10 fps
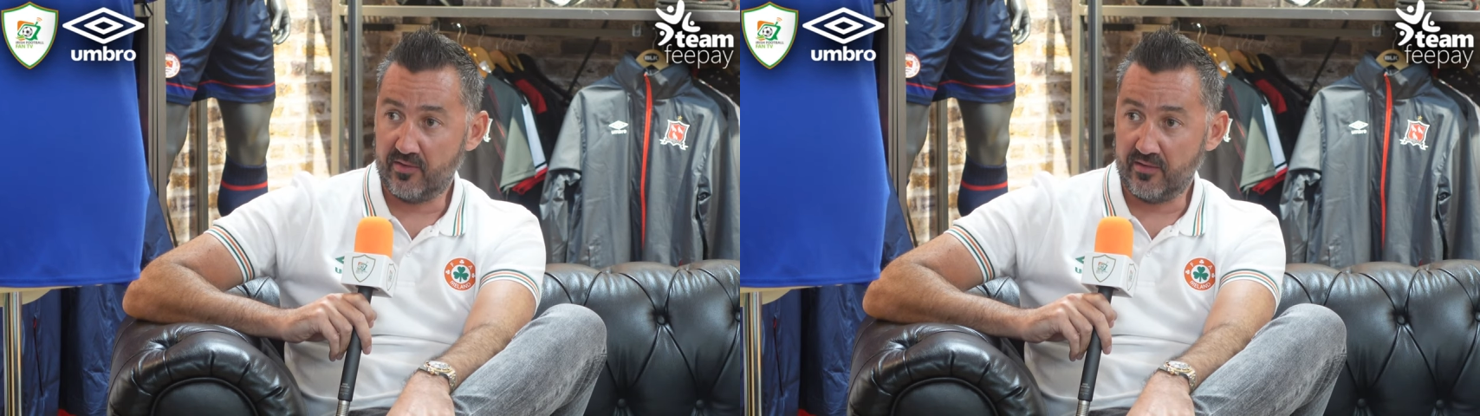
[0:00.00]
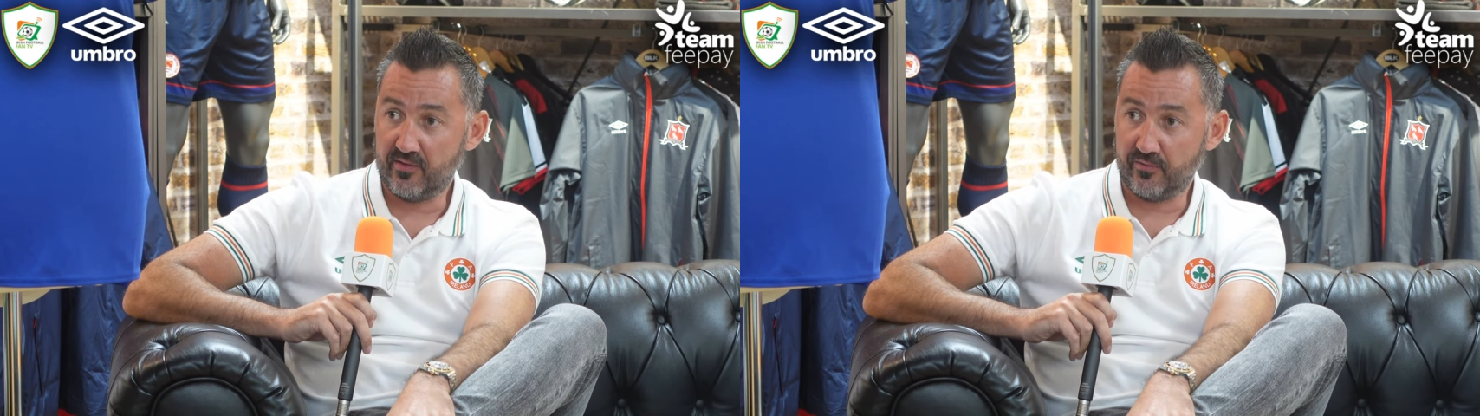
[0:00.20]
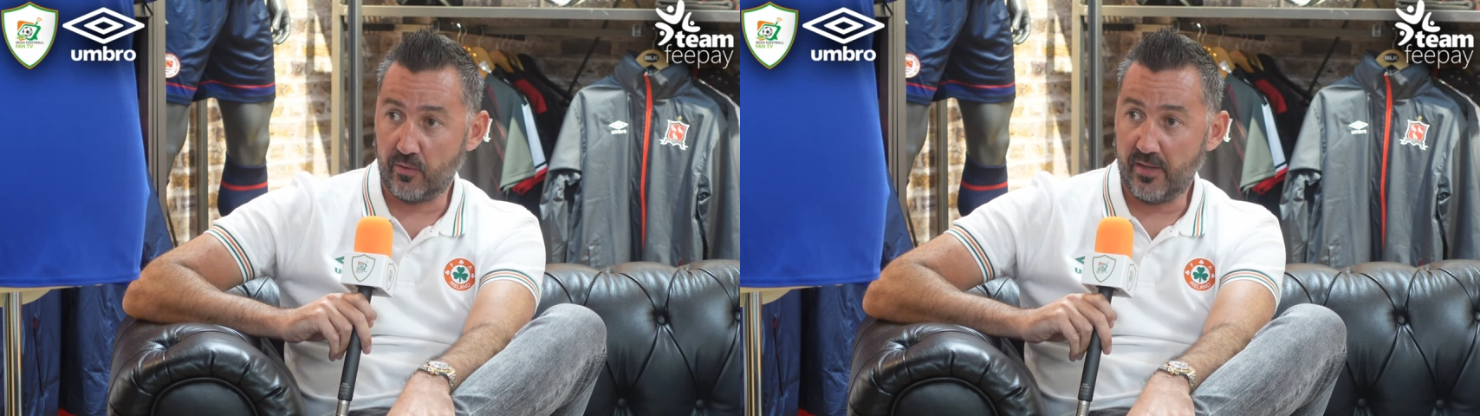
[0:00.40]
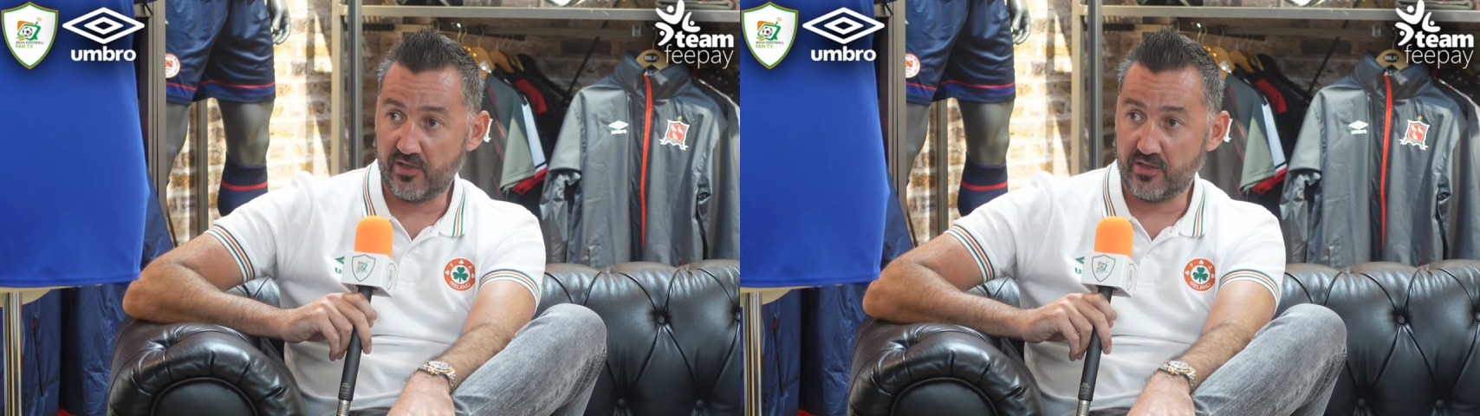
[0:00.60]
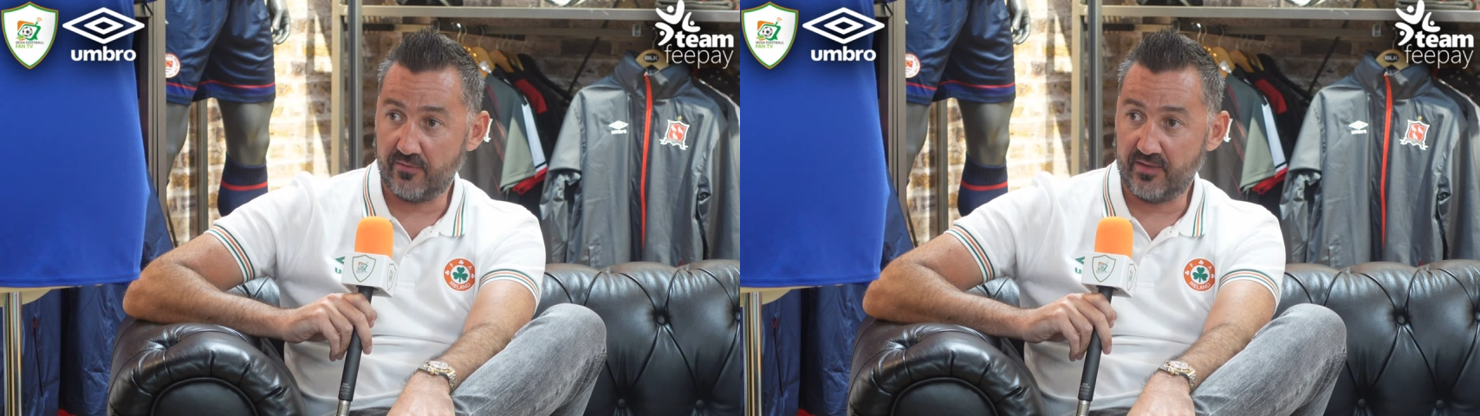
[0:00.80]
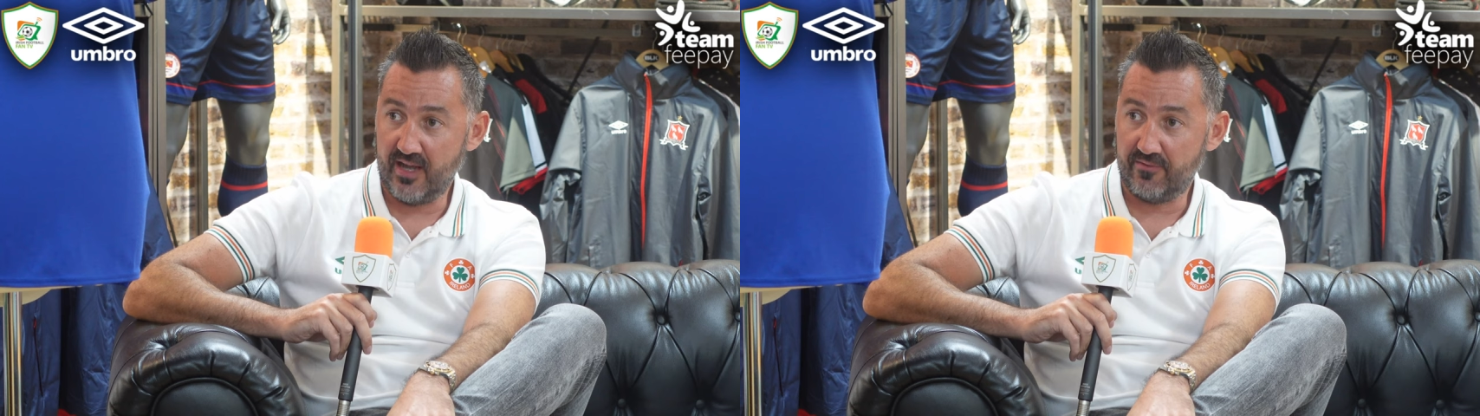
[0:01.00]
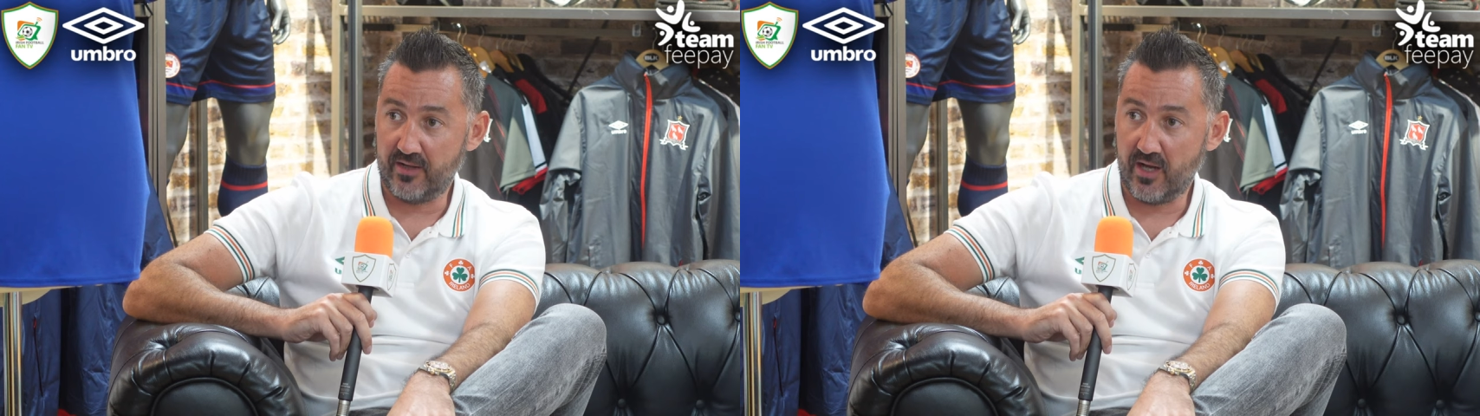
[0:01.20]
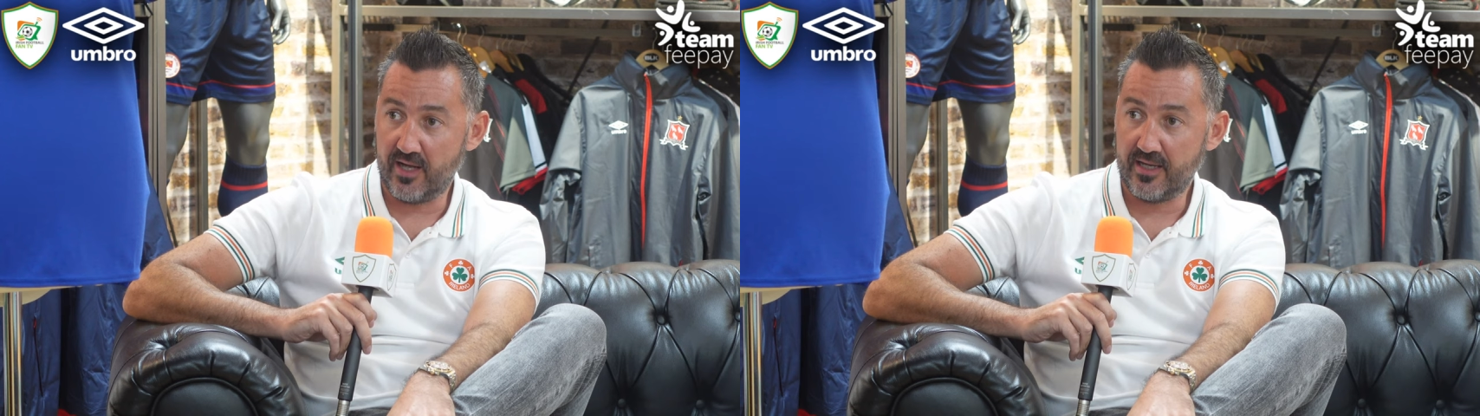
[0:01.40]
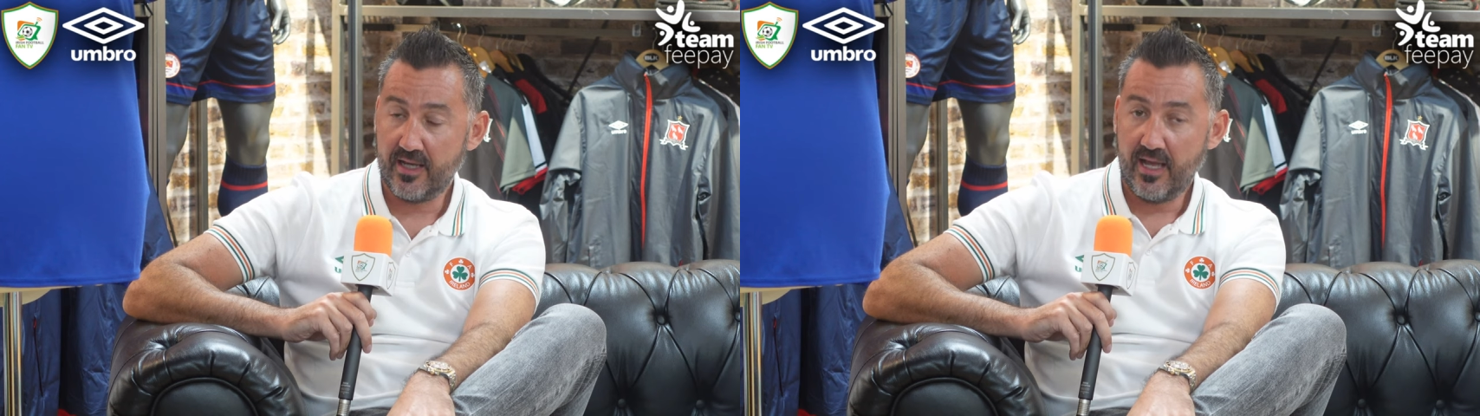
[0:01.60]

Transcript: since the formation of the FAI.